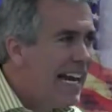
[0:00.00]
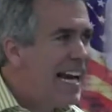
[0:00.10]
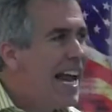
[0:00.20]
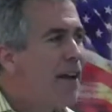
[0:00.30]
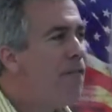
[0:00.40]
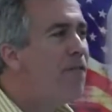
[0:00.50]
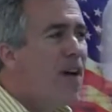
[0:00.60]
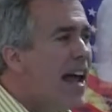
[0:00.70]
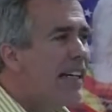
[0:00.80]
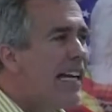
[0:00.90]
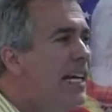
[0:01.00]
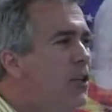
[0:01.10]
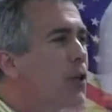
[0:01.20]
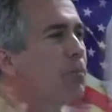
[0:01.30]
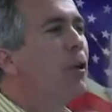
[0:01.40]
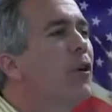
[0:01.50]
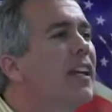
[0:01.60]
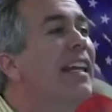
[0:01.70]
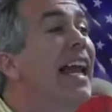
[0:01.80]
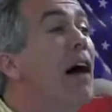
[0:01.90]
In a fit, he just
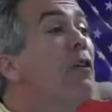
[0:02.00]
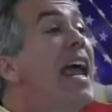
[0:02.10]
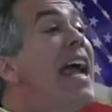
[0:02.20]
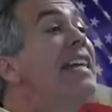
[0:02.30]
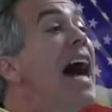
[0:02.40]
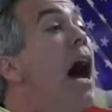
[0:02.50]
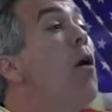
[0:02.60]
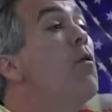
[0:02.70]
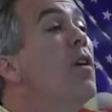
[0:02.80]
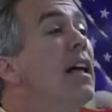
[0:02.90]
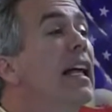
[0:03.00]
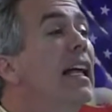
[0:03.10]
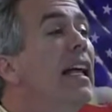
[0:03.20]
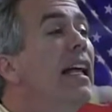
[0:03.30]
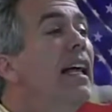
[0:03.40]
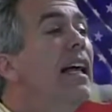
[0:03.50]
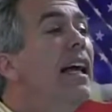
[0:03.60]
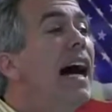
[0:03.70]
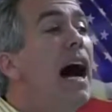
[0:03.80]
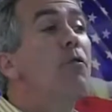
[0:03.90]
blurted it out, and how
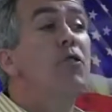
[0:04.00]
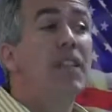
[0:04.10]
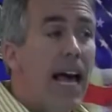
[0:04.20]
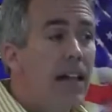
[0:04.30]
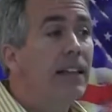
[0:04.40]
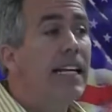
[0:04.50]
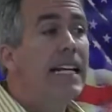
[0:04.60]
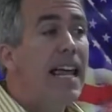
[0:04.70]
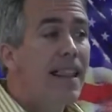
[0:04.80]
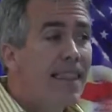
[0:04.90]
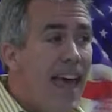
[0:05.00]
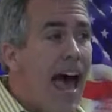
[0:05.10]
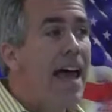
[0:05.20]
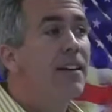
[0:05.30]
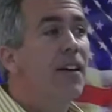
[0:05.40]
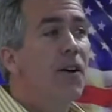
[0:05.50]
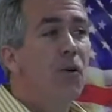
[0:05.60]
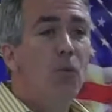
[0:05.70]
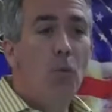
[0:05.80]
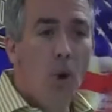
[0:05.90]
telling that
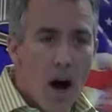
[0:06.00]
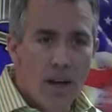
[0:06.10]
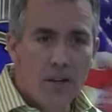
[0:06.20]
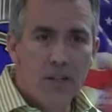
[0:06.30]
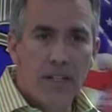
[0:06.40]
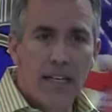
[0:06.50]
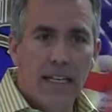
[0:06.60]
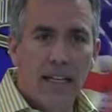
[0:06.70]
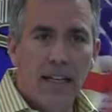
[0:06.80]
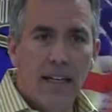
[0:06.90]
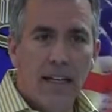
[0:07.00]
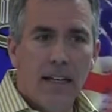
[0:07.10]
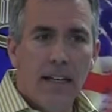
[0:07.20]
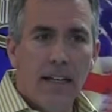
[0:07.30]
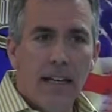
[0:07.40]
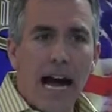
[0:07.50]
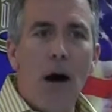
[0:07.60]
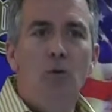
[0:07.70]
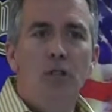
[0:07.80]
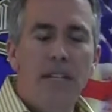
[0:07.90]
was.
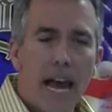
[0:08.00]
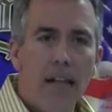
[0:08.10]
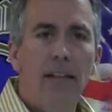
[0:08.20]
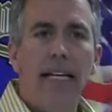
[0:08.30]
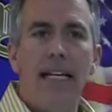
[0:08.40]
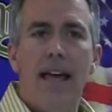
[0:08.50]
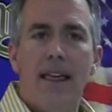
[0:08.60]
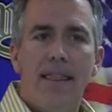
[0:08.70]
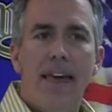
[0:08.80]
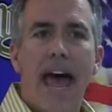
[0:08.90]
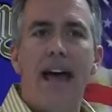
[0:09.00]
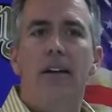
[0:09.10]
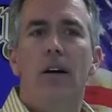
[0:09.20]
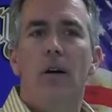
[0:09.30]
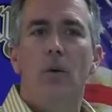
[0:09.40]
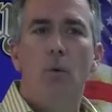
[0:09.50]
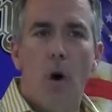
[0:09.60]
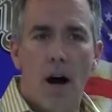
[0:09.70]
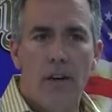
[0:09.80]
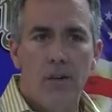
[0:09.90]
How telling that
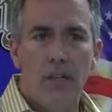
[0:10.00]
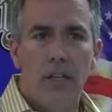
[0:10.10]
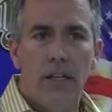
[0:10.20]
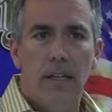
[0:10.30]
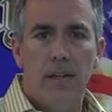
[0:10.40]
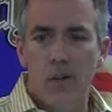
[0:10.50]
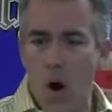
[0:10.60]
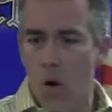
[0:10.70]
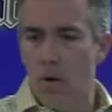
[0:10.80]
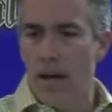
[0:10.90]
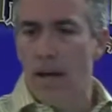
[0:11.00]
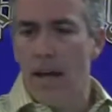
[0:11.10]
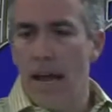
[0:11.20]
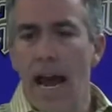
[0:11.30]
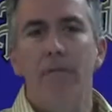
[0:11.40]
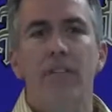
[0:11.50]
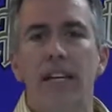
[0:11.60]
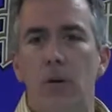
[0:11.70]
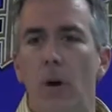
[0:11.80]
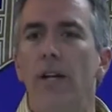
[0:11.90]
was. So, half
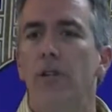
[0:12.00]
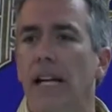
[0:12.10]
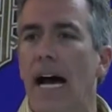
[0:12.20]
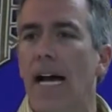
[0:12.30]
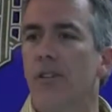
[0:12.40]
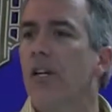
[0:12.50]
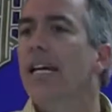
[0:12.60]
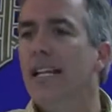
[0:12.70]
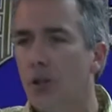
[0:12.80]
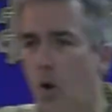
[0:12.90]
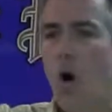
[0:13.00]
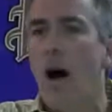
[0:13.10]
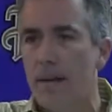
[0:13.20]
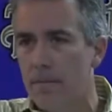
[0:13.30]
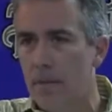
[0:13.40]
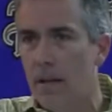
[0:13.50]
the equation, guys, is gone.